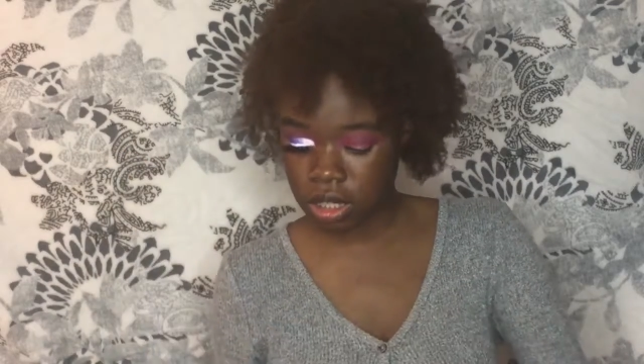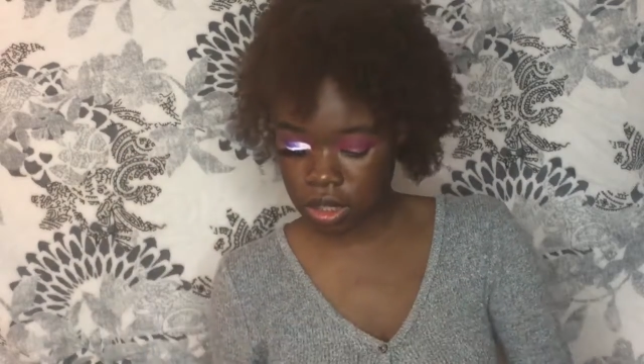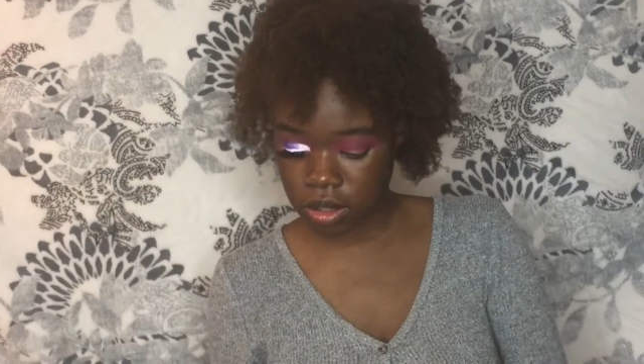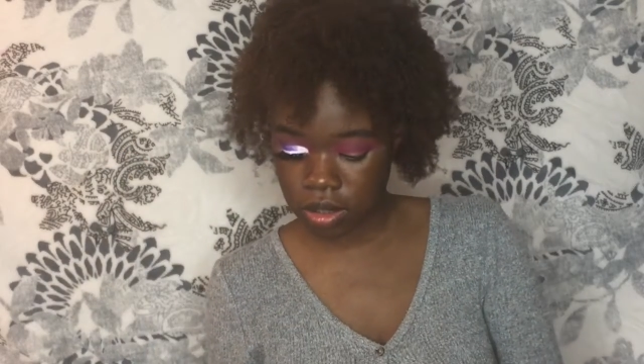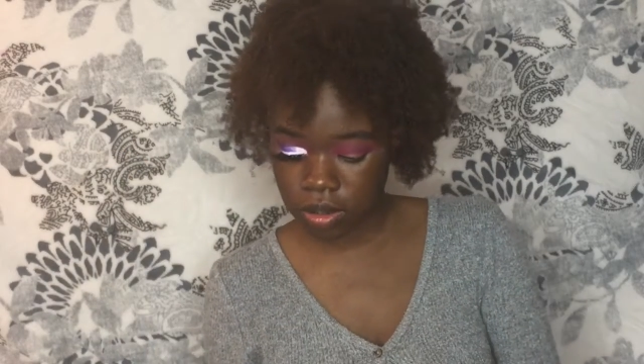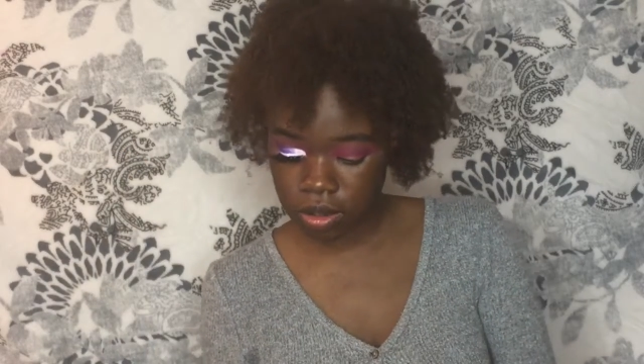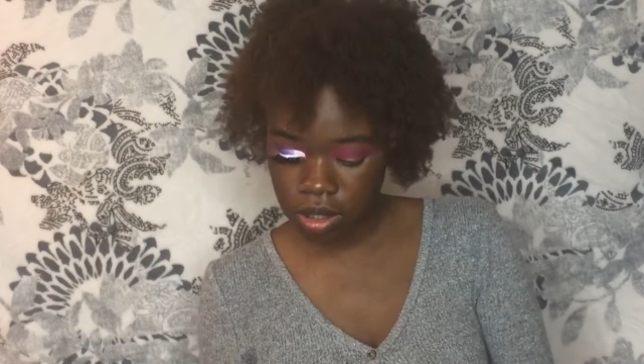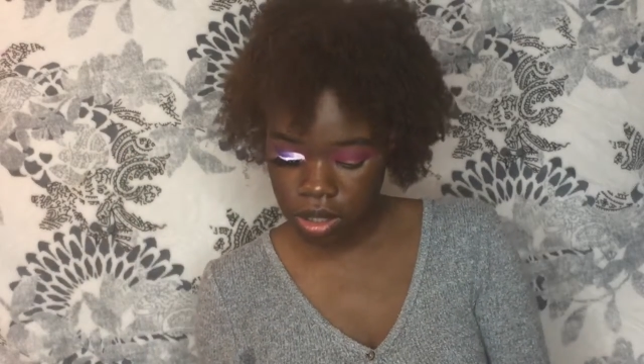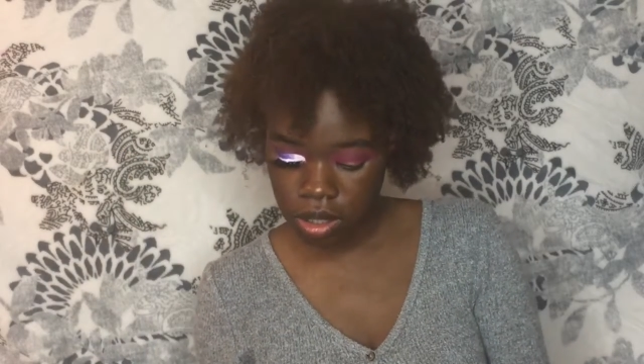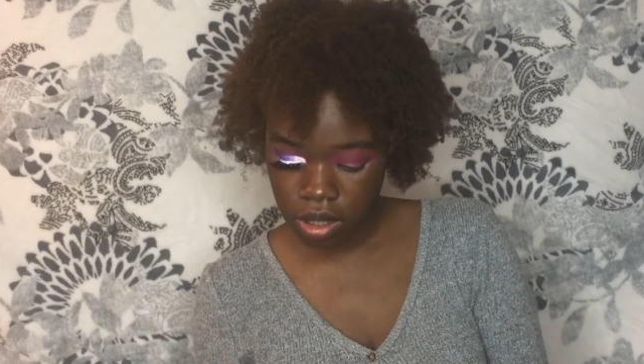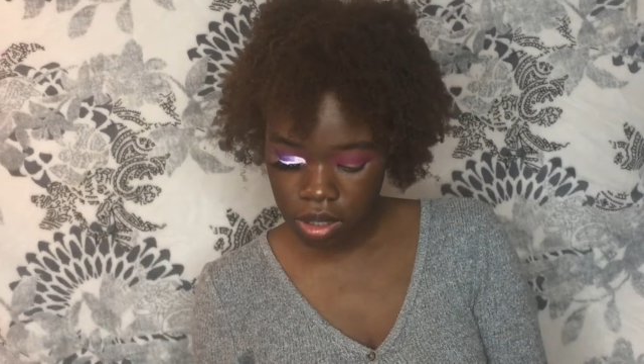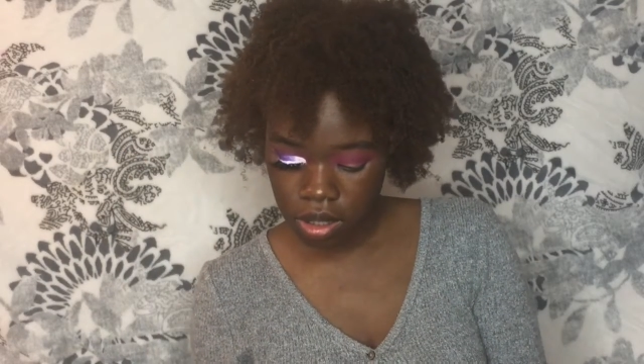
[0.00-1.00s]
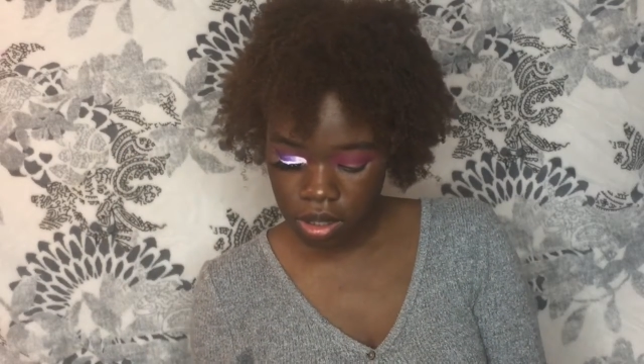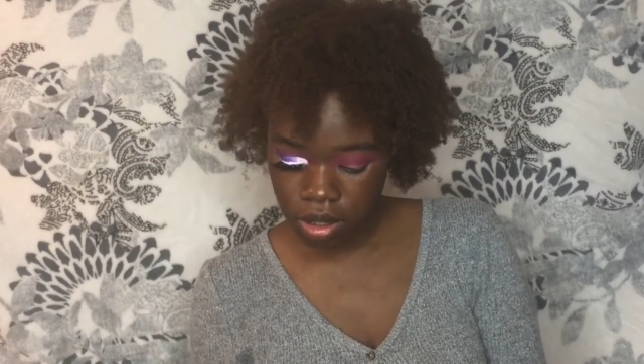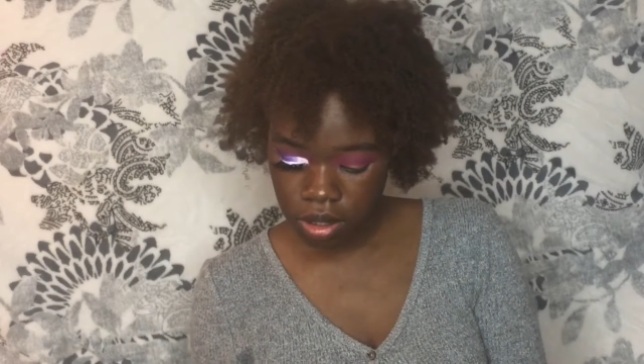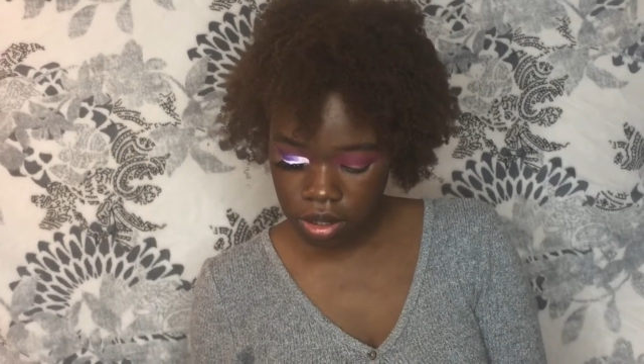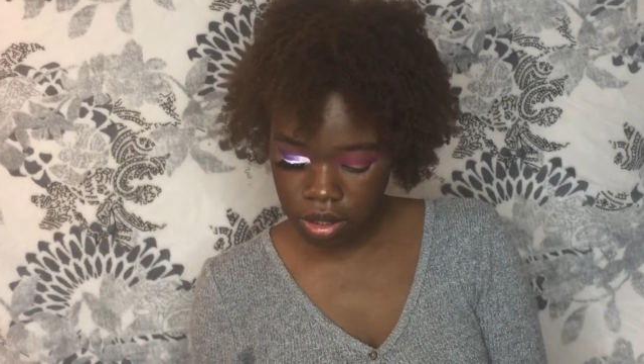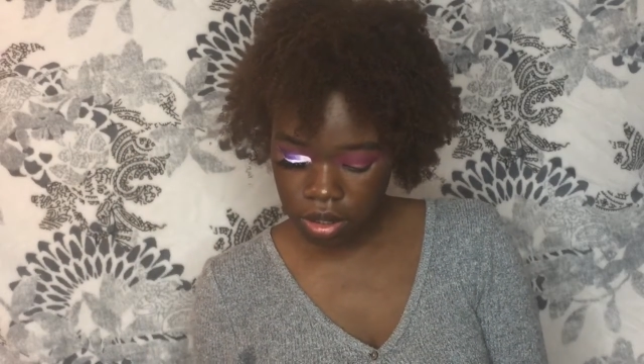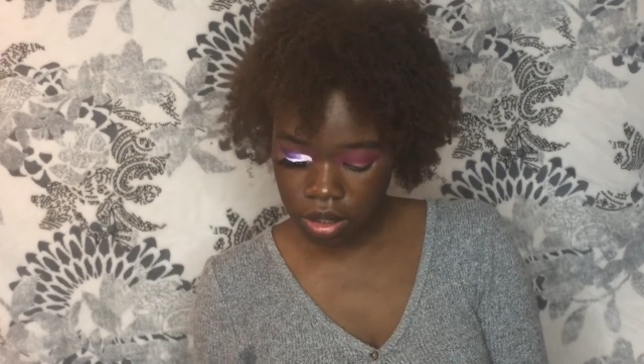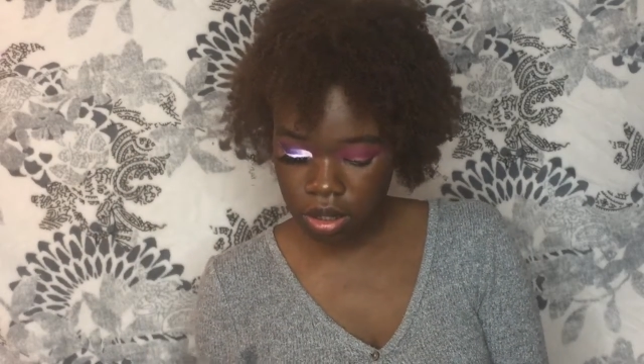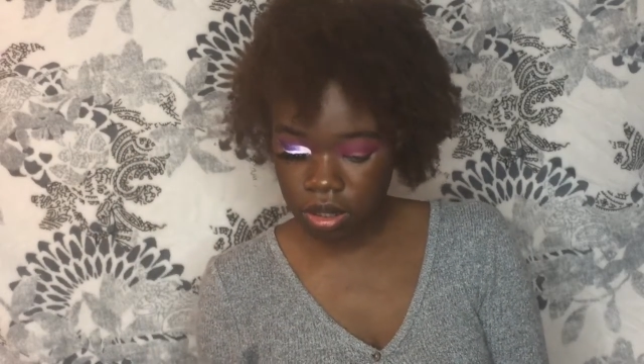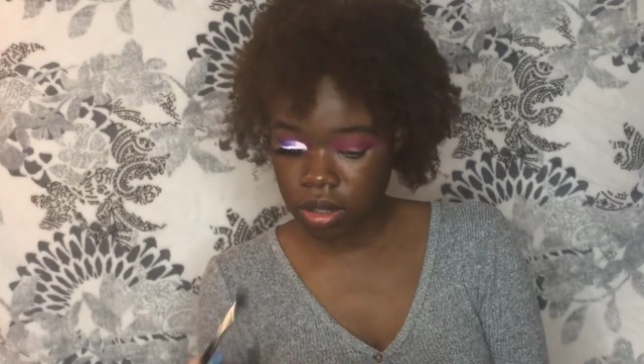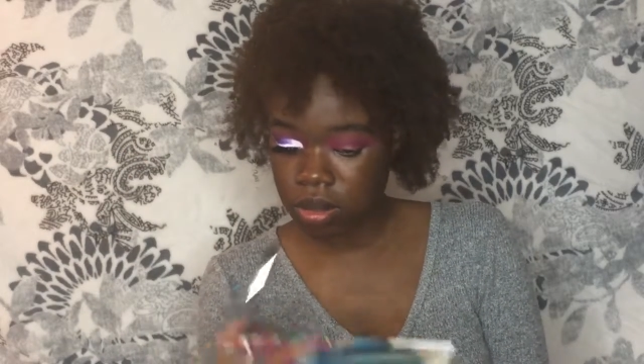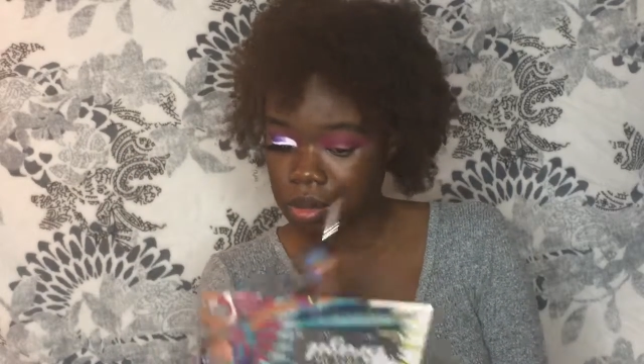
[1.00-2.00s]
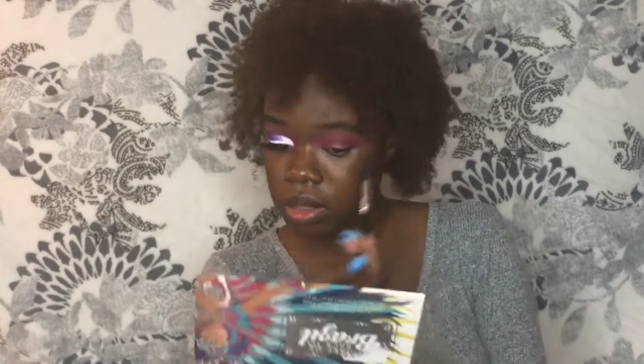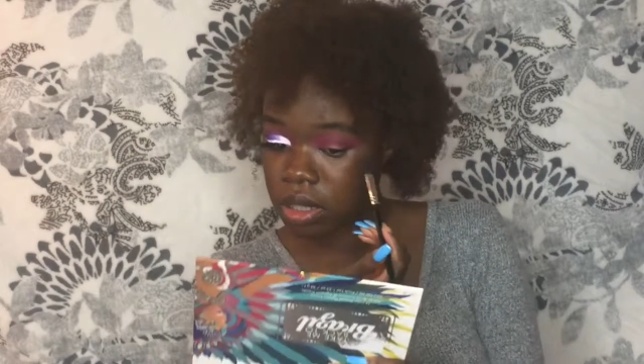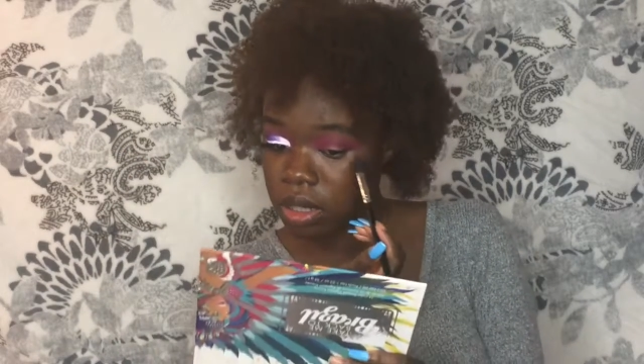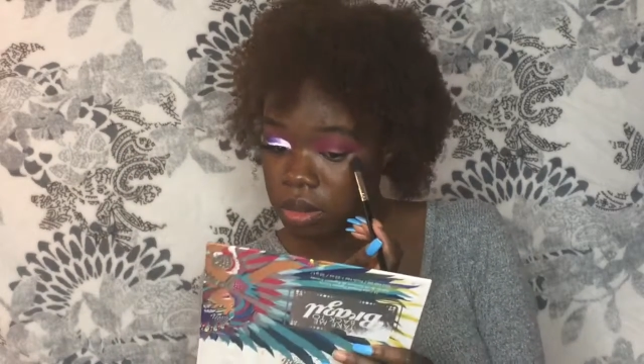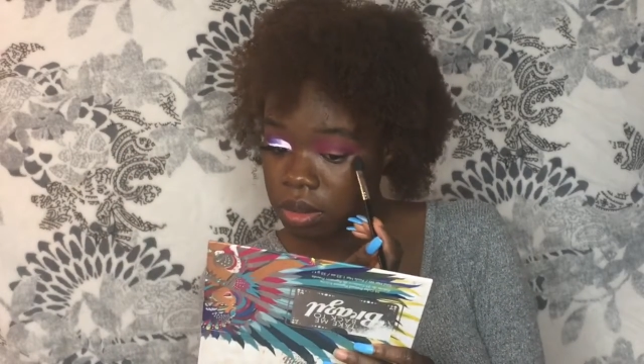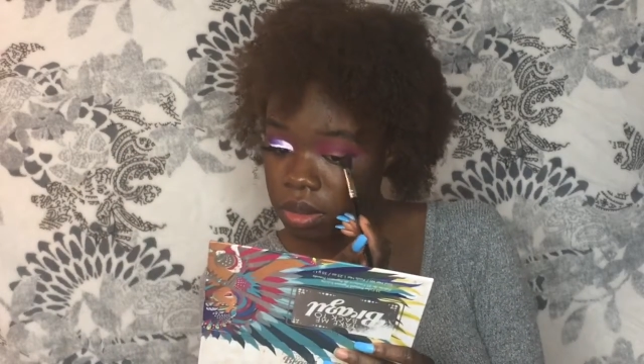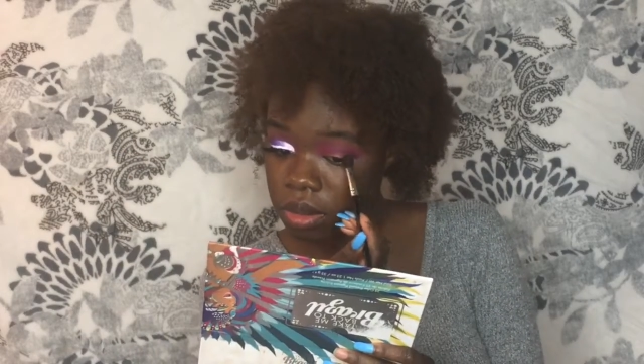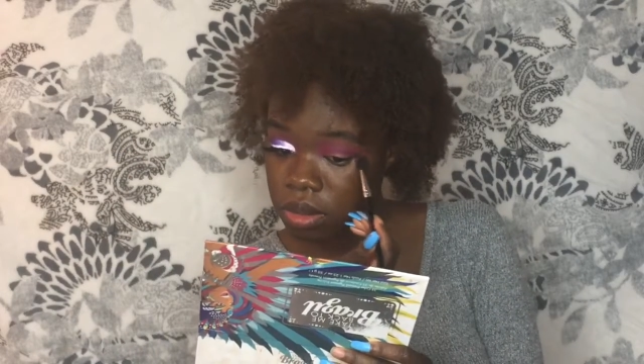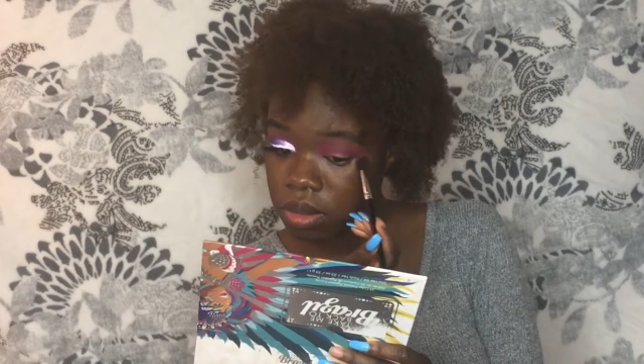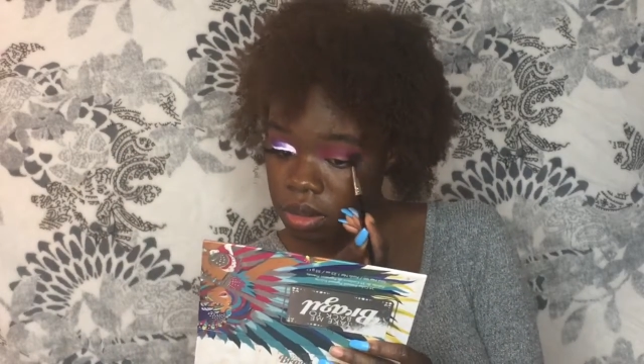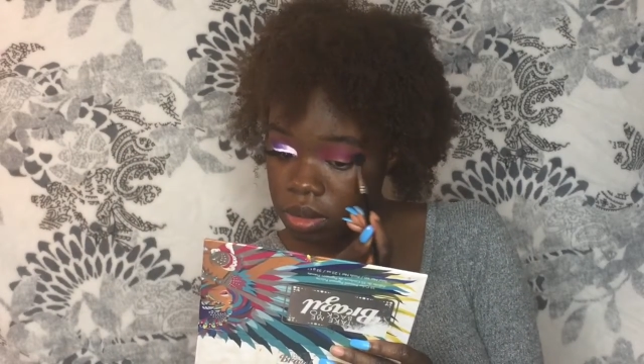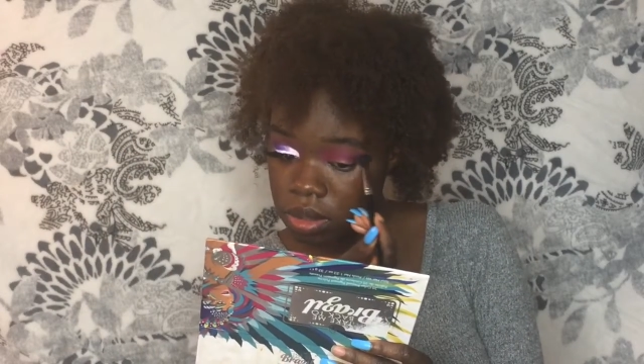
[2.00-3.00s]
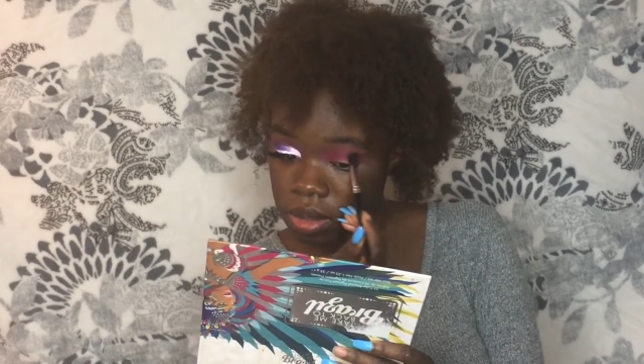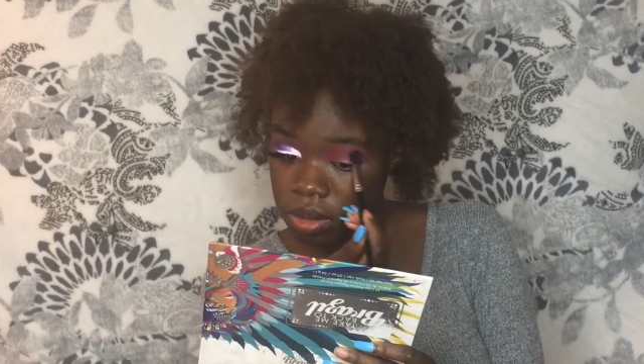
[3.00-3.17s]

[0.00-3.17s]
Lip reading: here, and I'm gonna just